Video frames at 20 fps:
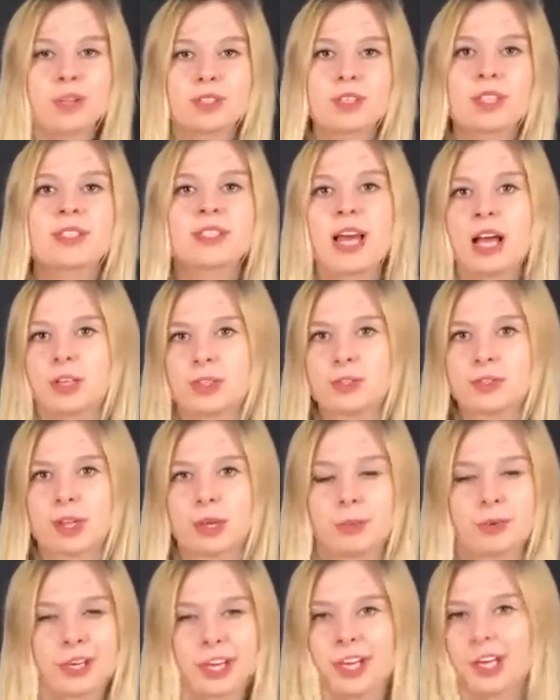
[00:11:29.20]
is
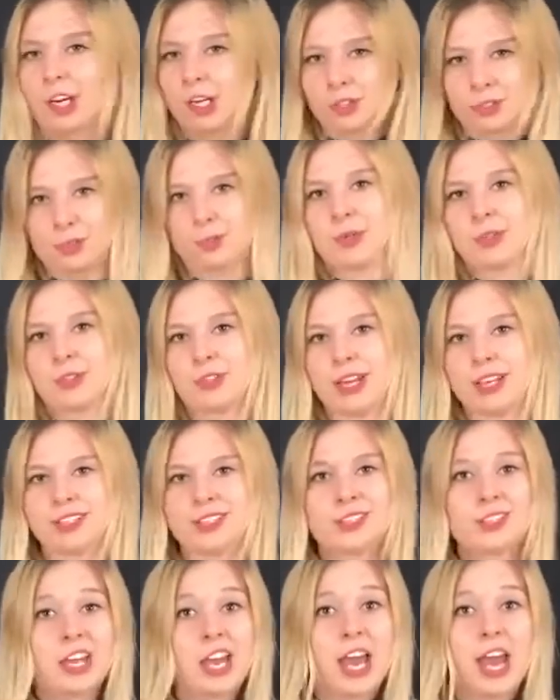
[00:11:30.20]
calcium? Okay, girls, what is that?
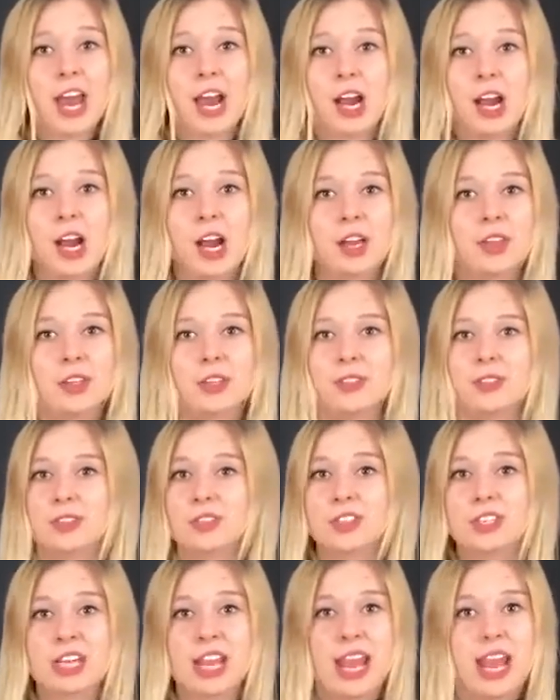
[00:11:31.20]
It's hair, this
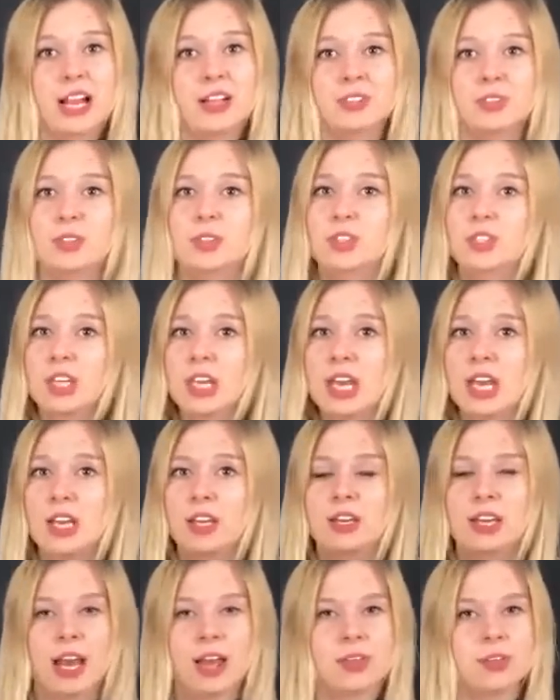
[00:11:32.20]
is nails, the
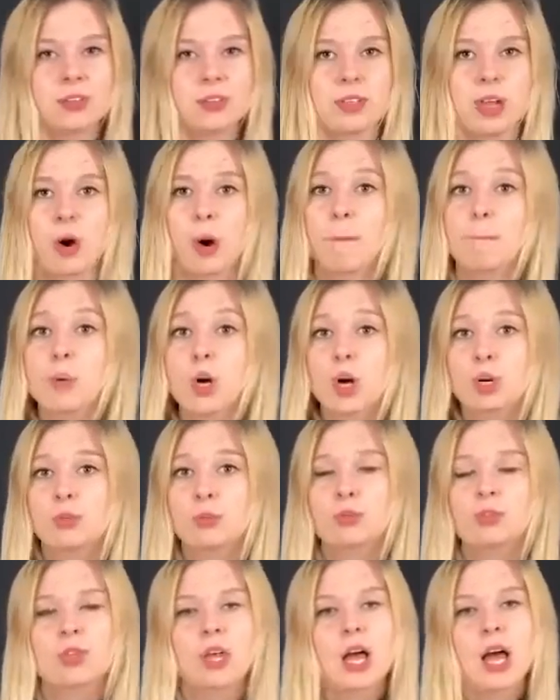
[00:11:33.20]
skin, yeah, this is our
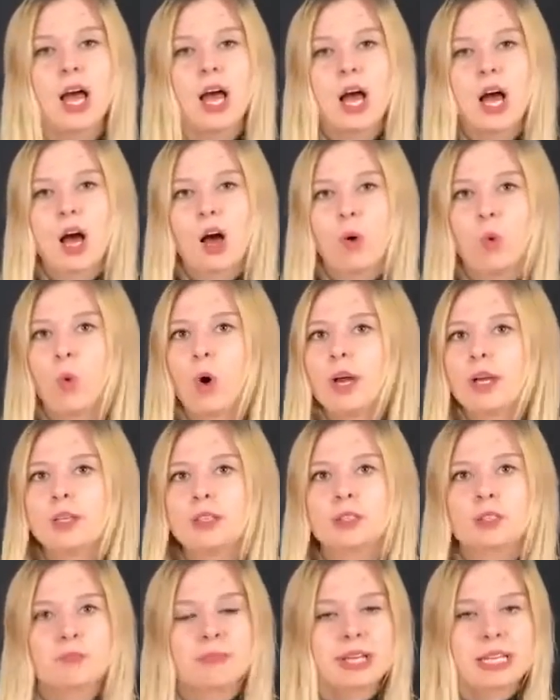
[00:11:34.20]
bones. What
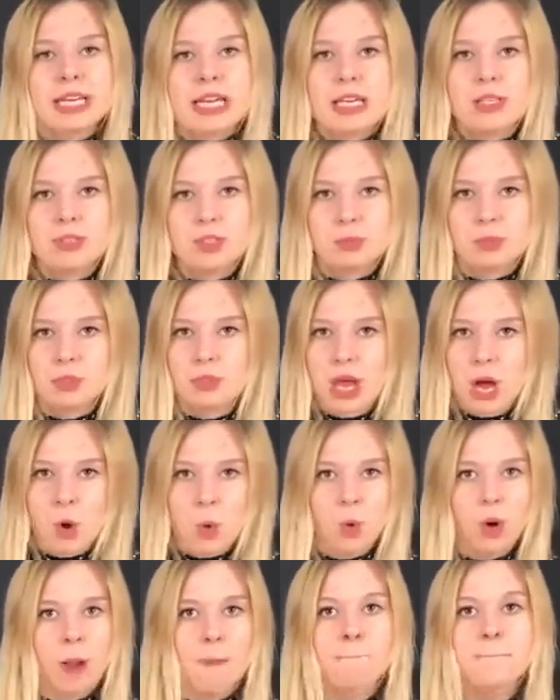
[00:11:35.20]
is magnesium? This is
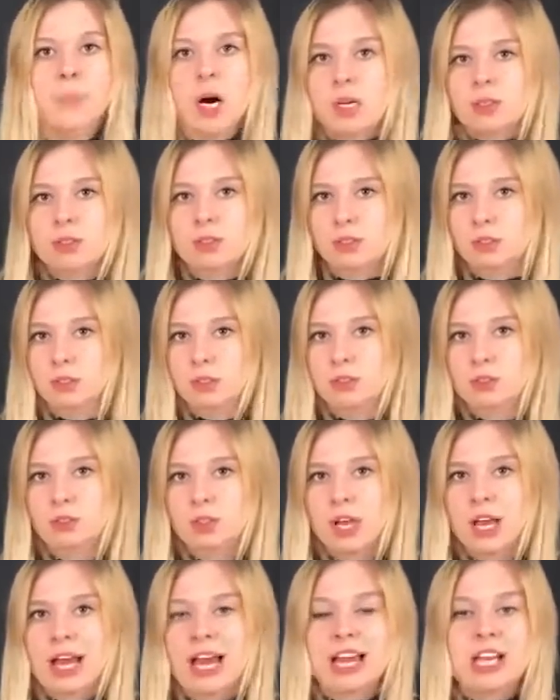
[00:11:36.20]
our
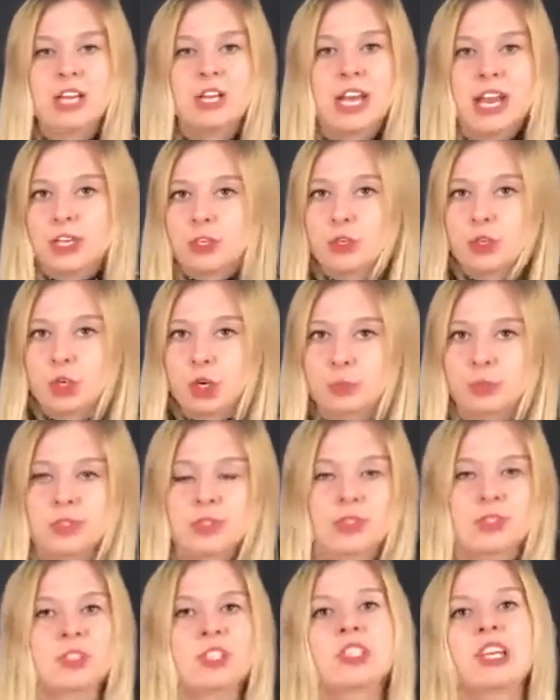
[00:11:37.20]
muscles. Natrium,
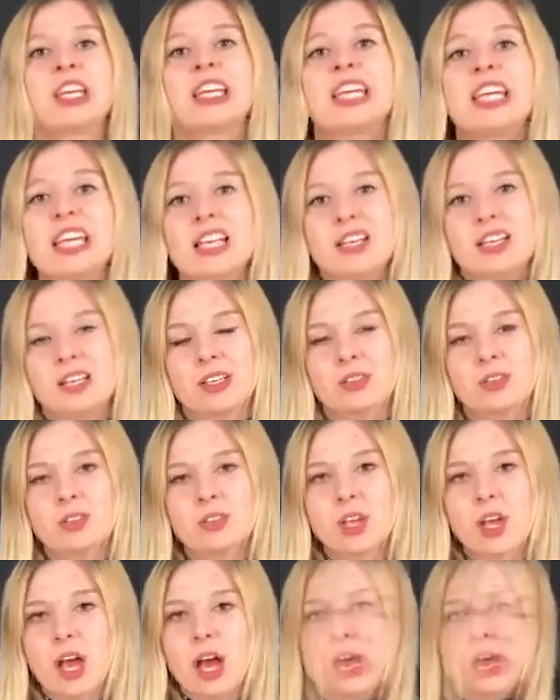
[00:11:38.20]
this is the
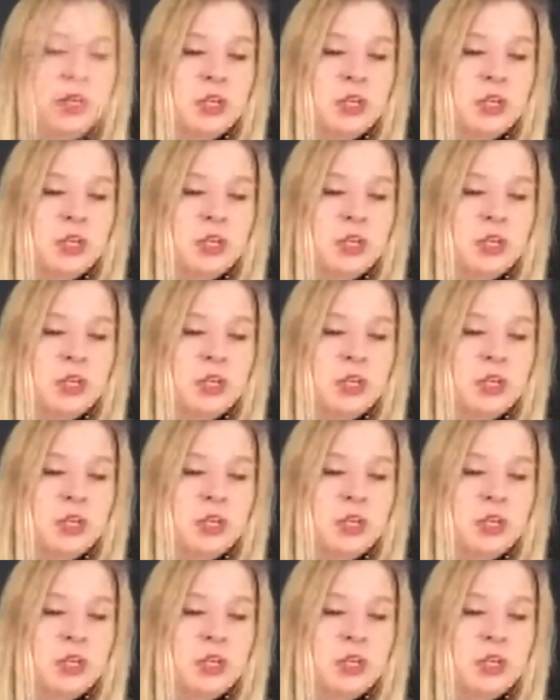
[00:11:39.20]
kidneys.